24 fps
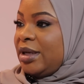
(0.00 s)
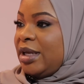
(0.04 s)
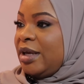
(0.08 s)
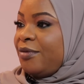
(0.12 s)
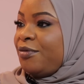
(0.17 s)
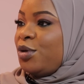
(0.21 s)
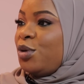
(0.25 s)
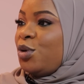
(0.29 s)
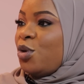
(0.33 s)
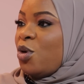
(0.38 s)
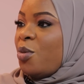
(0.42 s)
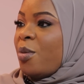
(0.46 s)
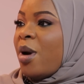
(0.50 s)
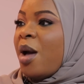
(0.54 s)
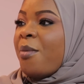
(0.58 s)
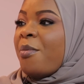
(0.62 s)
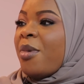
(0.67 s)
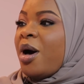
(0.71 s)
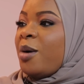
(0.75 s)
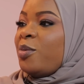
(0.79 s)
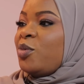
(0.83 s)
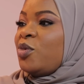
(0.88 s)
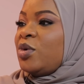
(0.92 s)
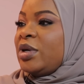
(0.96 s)
even though my
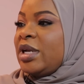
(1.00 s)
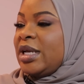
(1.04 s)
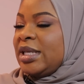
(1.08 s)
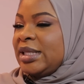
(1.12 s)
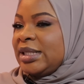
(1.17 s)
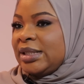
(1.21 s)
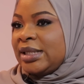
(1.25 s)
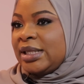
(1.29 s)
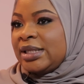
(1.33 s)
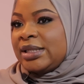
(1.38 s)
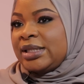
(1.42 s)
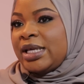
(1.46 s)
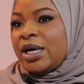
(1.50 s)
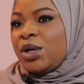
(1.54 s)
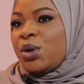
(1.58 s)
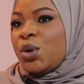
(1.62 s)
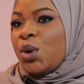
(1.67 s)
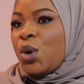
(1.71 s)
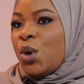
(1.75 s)
mom would insist that,